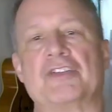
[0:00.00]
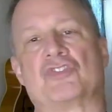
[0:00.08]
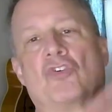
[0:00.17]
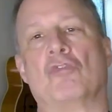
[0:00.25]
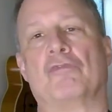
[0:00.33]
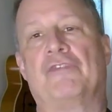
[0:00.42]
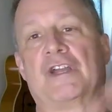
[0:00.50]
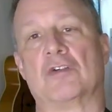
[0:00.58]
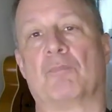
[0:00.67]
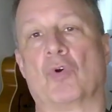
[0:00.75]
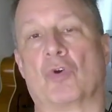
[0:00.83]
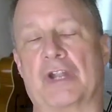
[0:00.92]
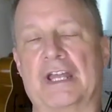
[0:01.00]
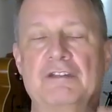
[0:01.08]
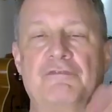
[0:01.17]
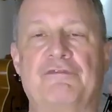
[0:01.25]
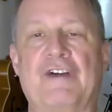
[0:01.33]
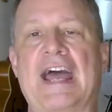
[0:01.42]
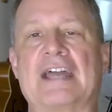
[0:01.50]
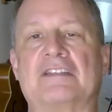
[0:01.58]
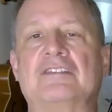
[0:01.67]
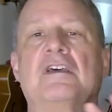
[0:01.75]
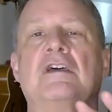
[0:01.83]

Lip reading: the whole fingerboard, and in fact,